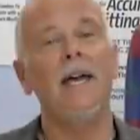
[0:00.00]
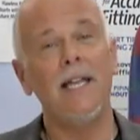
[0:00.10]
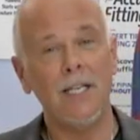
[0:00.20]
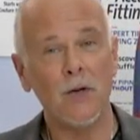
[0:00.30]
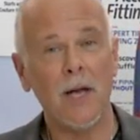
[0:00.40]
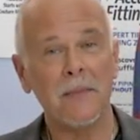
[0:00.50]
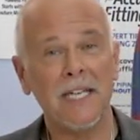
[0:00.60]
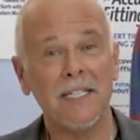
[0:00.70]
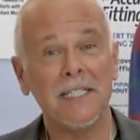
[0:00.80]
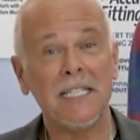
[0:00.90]
Hello, I'm
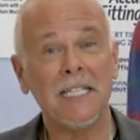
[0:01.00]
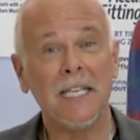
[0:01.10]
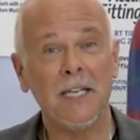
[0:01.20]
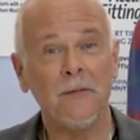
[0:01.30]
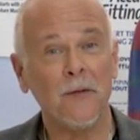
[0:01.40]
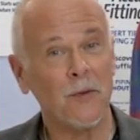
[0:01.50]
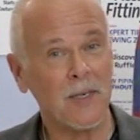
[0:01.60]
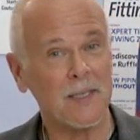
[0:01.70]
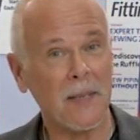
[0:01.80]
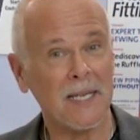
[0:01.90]
Kenneth D. King for
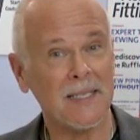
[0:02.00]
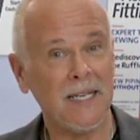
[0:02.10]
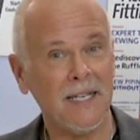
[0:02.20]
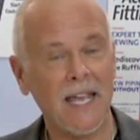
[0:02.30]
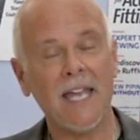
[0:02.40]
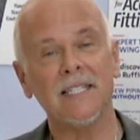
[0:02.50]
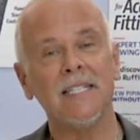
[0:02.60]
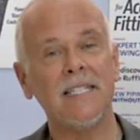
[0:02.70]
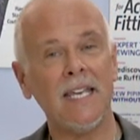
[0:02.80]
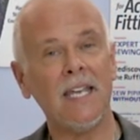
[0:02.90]
Threads Magazine, and
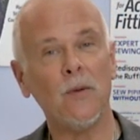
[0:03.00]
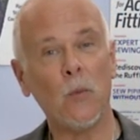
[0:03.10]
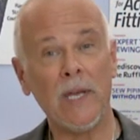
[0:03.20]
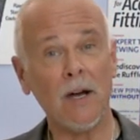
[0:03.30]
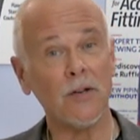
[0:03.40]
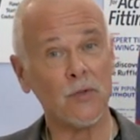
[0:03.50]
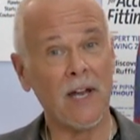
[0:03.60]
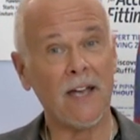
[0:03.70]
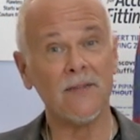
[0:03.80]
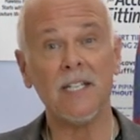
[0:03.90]
today we are
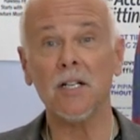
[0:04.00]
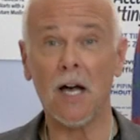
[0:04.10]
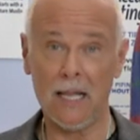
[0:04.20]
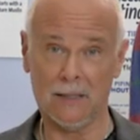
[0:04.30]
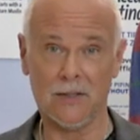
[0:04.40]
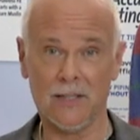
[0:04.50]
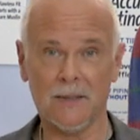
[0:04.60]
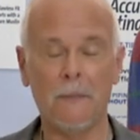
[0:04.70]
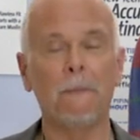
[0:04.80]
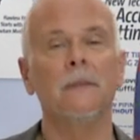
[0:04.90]
drafting collars.
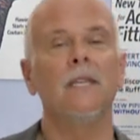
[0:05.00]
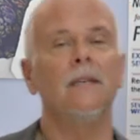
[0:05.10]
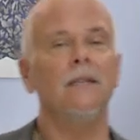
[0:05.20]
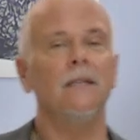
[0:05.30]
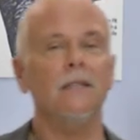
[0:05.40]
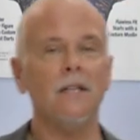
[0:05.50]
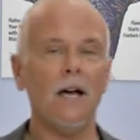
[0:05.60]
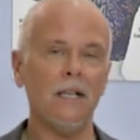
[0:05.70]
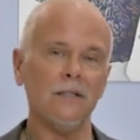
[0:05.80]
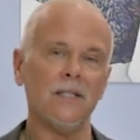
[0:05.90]
The
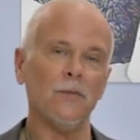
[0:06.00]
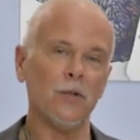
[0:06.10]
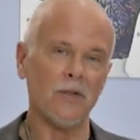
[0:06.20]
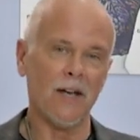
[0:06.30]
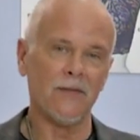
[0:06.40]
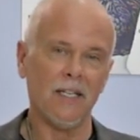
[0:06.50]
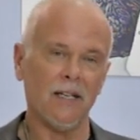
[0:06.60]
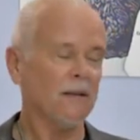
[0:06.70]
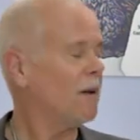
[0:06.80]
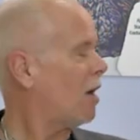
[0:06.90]
collars that we're
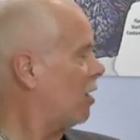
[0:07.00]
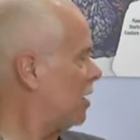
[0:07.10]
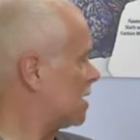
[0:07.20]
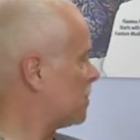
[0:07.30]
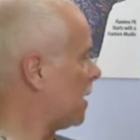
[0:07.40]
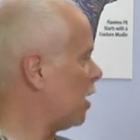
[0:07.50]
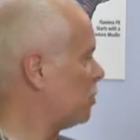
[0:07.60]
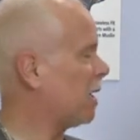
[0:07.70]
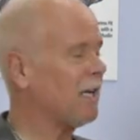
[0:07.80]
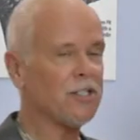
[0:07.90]
drafting are
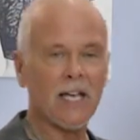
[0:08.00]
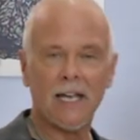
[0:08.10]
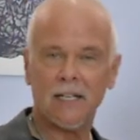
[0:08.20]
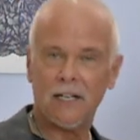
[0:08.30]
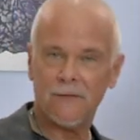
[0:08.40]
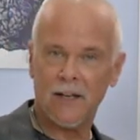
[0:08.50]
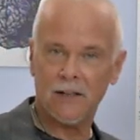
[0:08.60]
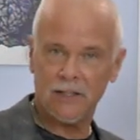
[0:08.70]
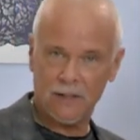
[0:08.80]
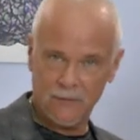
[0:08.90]
inspired by a jacket I
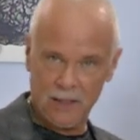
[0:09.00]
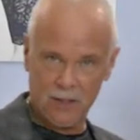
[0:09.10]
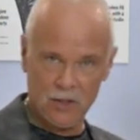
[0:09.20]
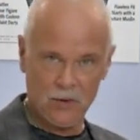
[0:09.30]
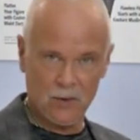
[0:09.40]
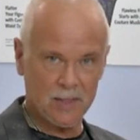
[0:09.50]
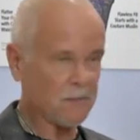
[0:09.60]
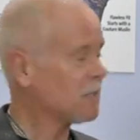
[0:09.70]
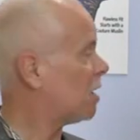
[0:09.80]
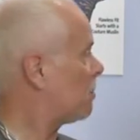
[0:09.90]
found in a vintage store some time